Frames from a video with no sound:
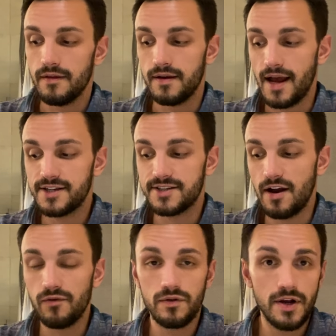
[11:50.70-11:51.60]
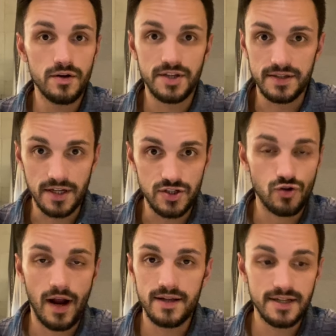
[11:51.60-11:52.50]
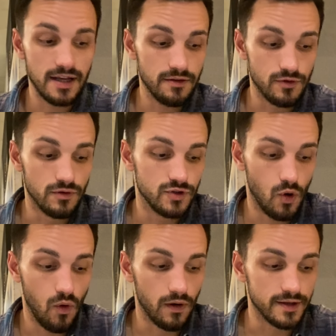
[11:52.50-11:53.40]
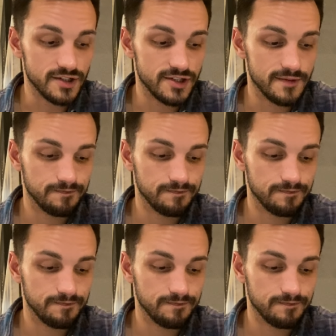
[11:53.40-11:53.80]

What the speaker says: the next several years as it's transiting through Taurus.